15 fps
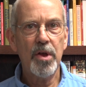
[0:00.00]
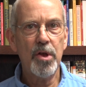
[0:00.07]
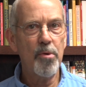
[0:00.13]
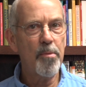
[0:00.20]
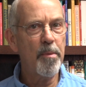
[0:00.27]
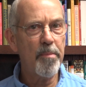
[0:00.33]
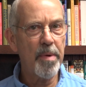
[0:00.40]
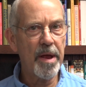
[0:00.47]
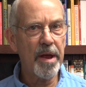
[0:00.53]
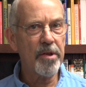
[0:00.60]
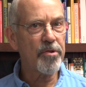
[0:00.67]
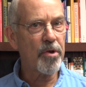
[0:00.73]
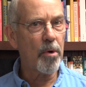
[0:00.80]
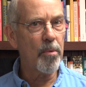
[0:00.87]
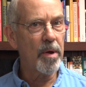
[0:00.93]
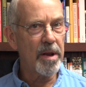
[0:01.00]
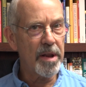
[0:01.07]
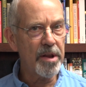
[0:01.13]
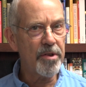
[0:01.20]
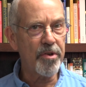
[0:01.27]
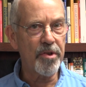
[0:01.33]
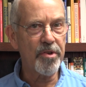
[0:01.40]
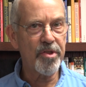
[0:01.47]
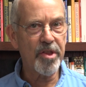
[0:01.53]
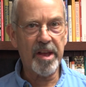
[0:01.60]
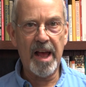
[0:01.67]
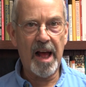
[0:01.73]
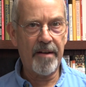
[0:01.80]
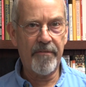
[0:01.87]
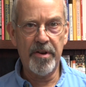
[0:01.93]
Human beings are religious, the
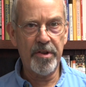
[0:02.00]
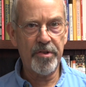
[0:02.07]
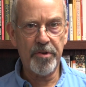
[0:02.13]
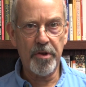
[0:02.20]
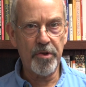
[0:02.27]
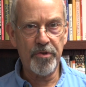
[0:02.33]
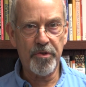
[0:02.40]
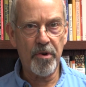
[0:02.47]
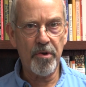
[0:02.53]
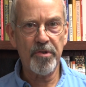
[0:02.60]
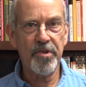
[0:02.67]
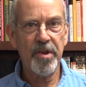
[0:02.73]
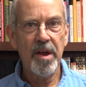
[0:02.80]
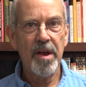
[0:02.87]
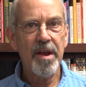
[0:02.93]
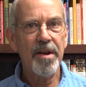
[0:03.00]
Calvinist asserts,